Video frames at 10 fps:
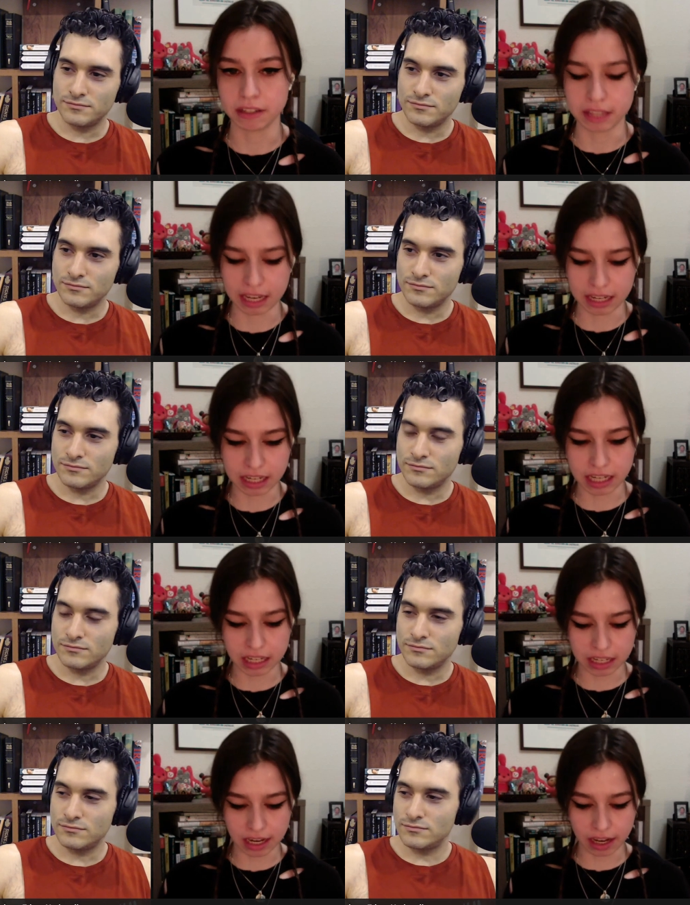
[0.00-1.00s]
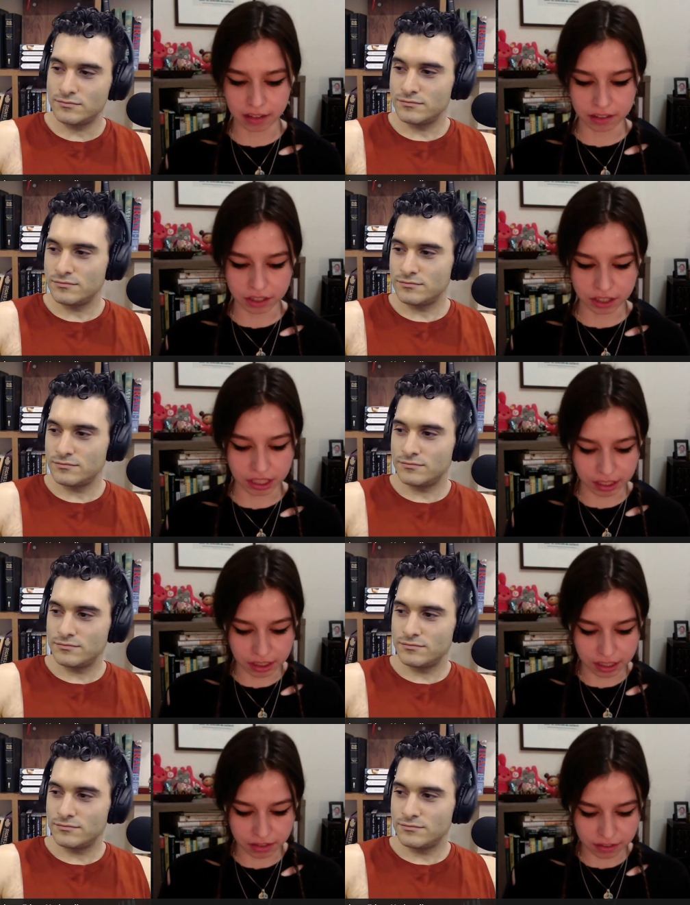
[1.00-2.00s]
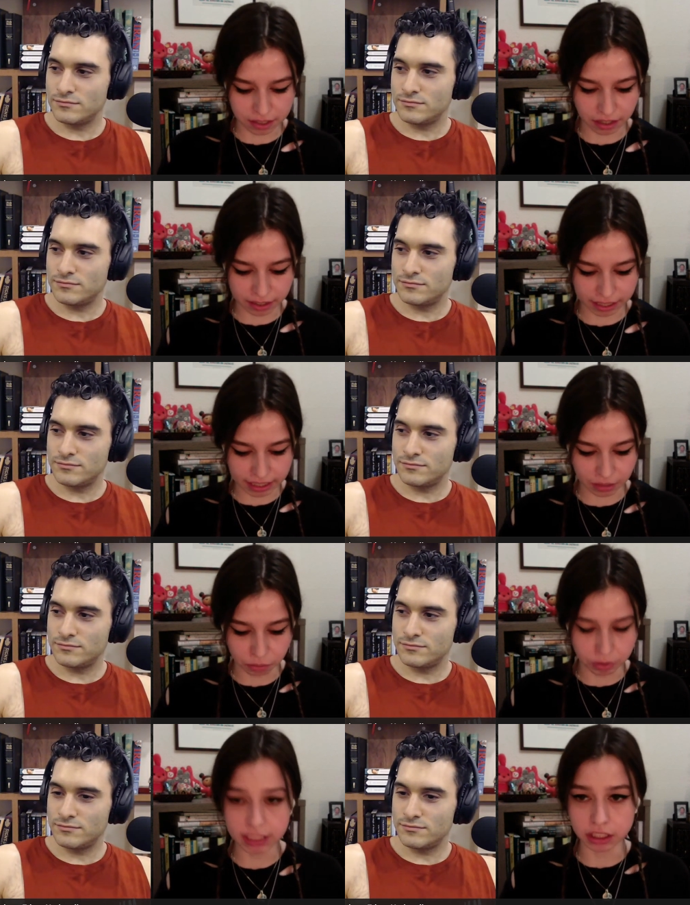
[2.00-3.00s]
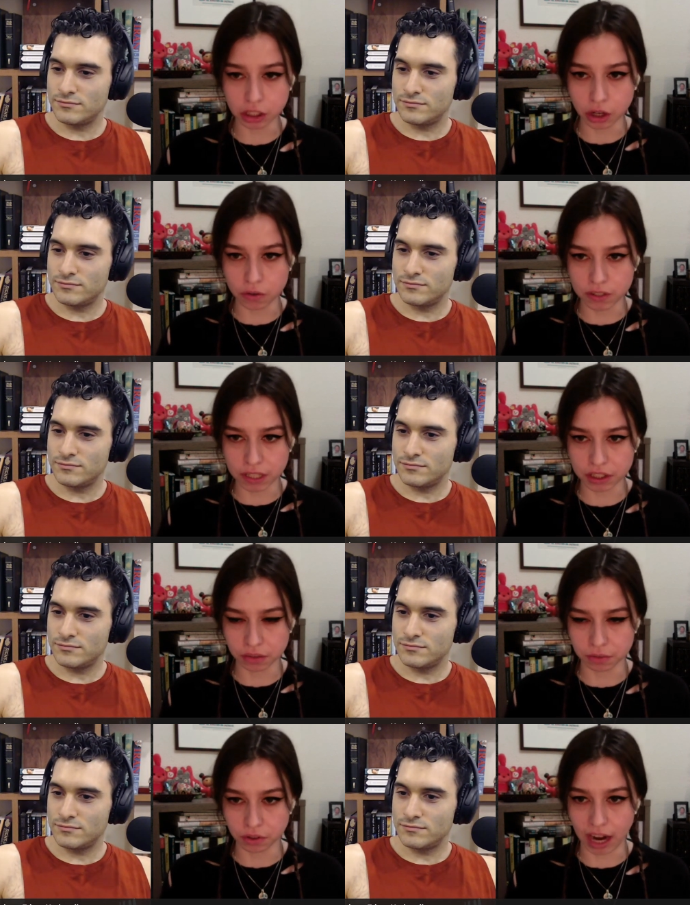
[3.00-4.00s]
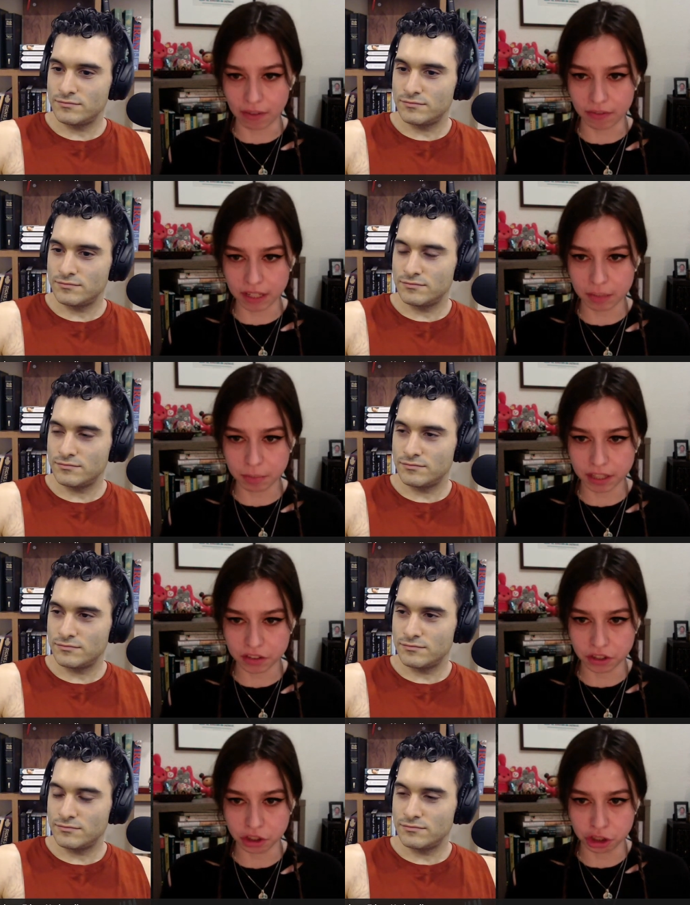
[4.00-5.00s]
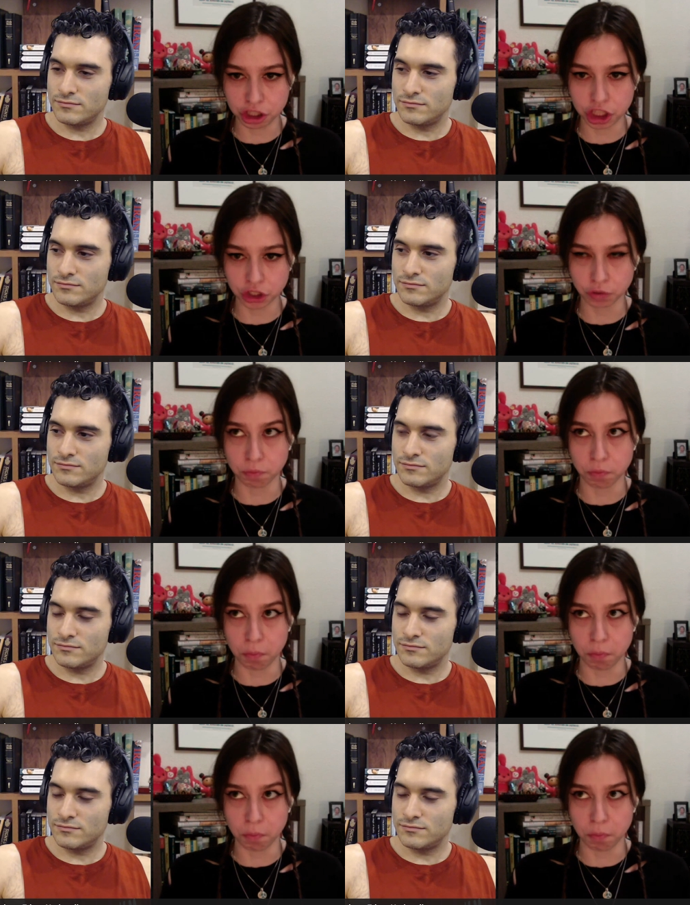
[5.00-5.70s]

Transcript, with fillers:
Speaker 1: they need to get a really low center of gravity because the sheer